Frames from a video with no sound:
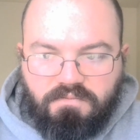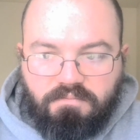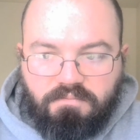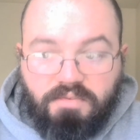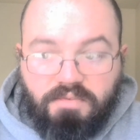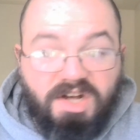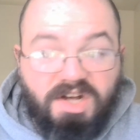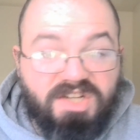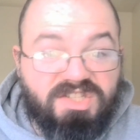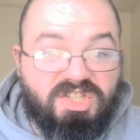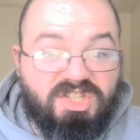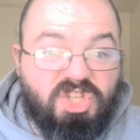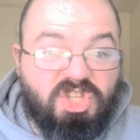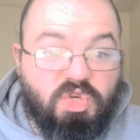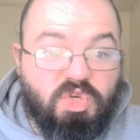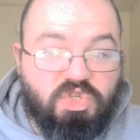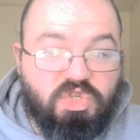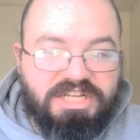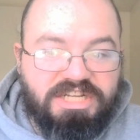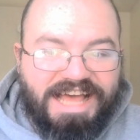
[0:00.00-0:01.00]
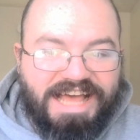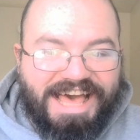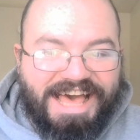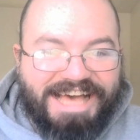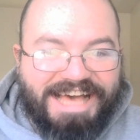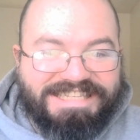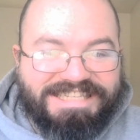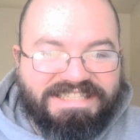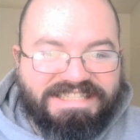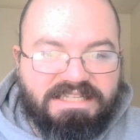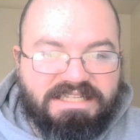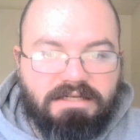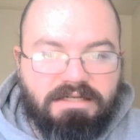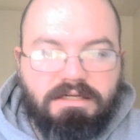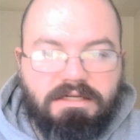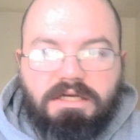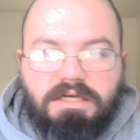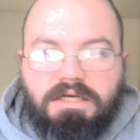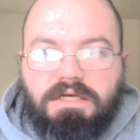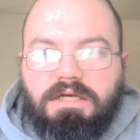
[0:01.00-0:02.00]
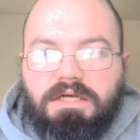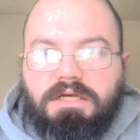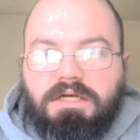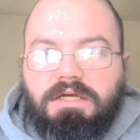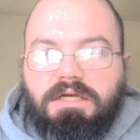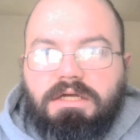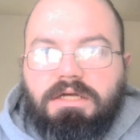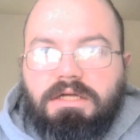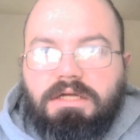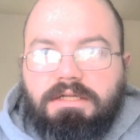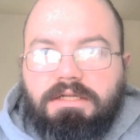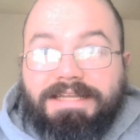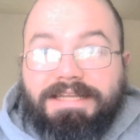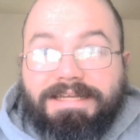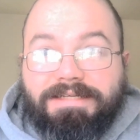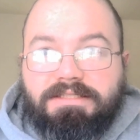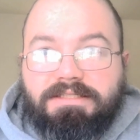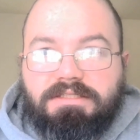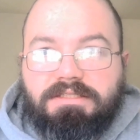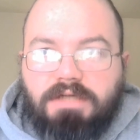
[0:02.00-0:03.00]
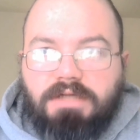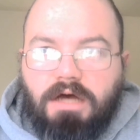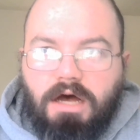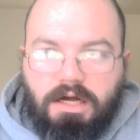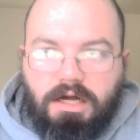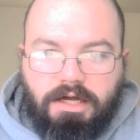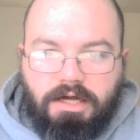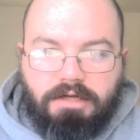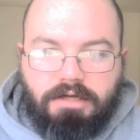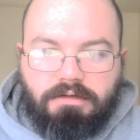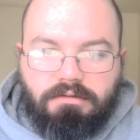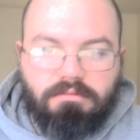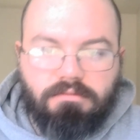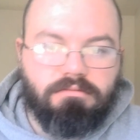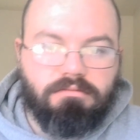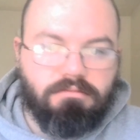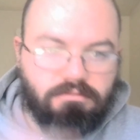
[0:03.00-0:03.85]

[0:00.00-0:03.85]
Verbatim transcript: prostitution esque ness on